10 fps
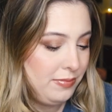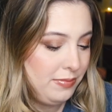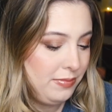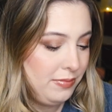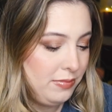
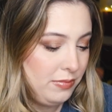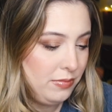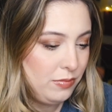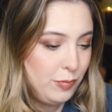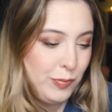It's the
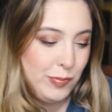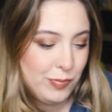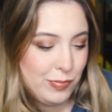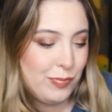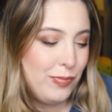
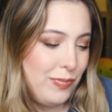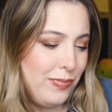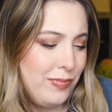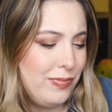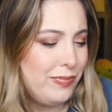
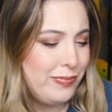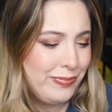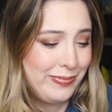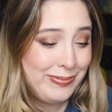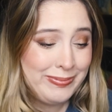
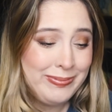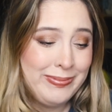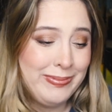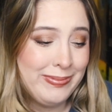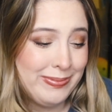holiday remix.